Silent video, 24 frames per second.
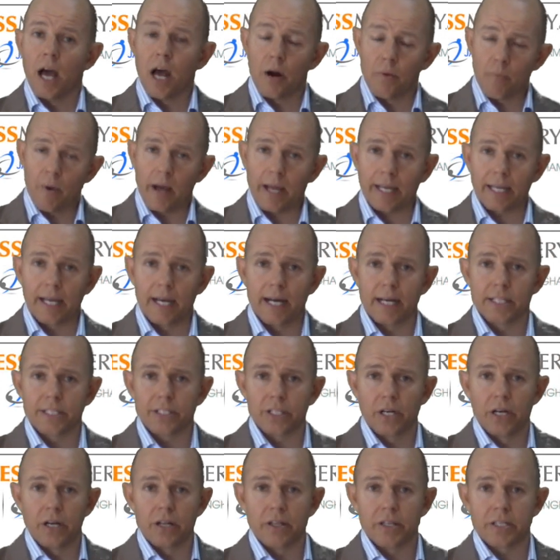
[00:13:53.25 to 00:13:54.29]
A rack card's
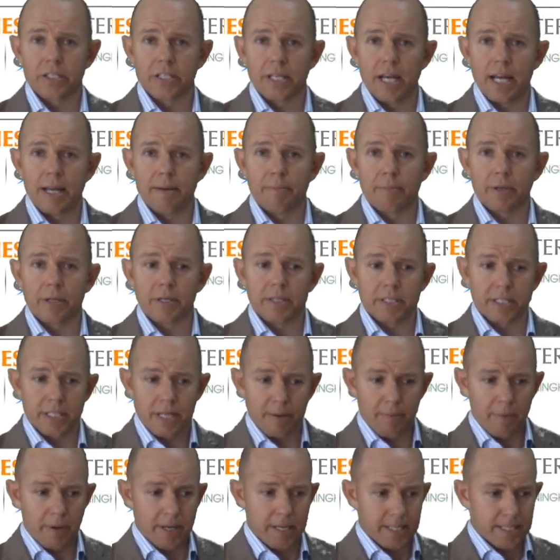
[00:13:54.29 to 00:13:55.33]
kind of the same because
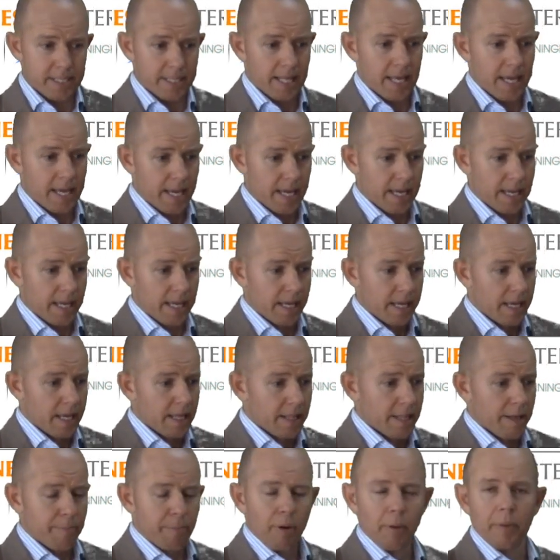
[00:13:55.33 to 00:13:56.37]
someone is there,
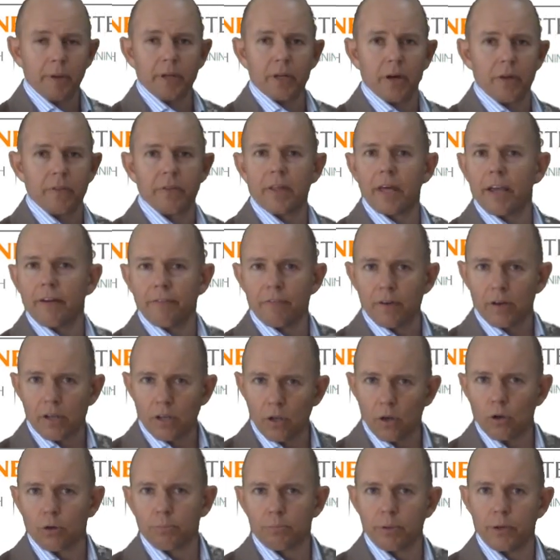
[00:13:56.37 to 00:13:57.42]
they're probably not there for a
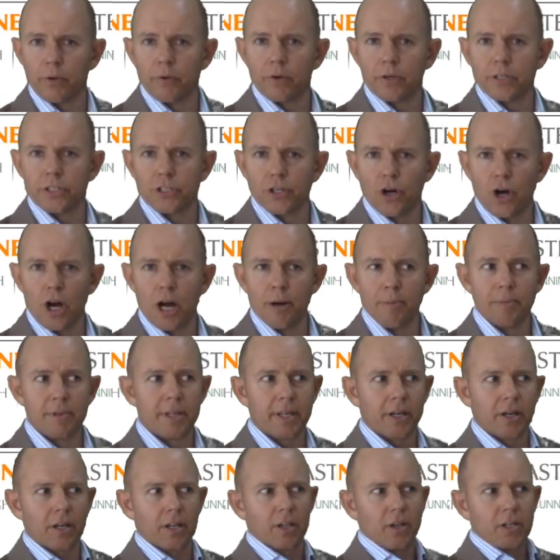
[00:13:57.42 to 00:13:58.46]
long period of time and
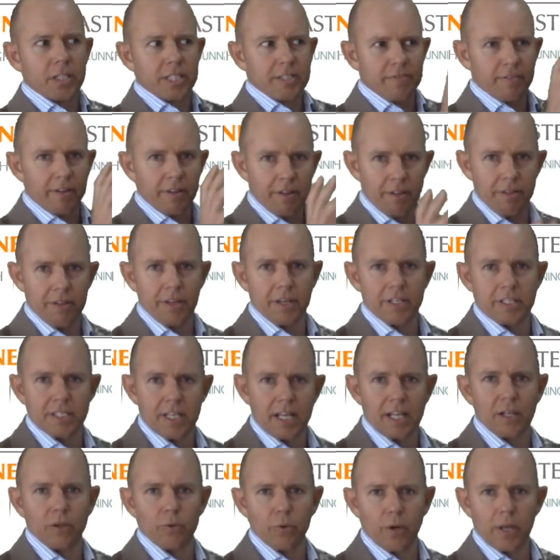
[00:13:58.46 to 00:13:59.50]
they've got lots of other things
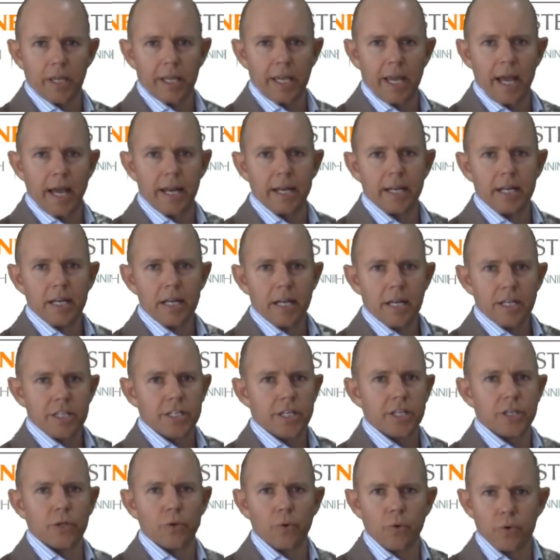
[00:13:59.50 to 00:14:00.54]
they're looking at,
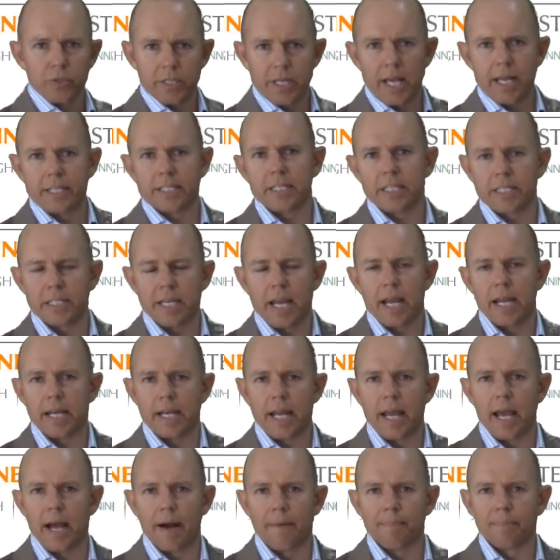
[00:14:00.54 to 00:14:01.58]
so yours has to
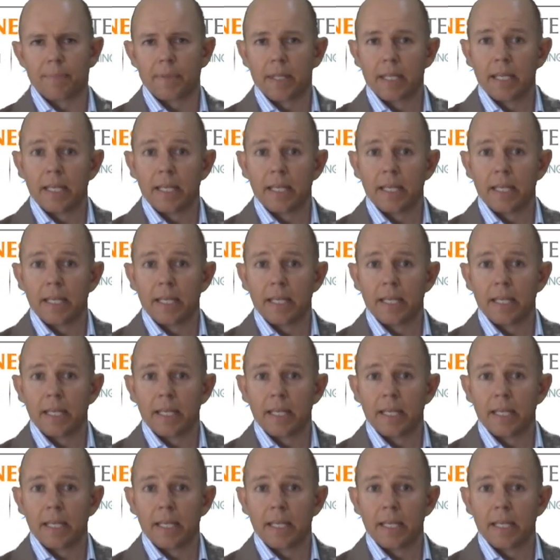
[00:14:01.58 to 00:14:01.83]
stand out.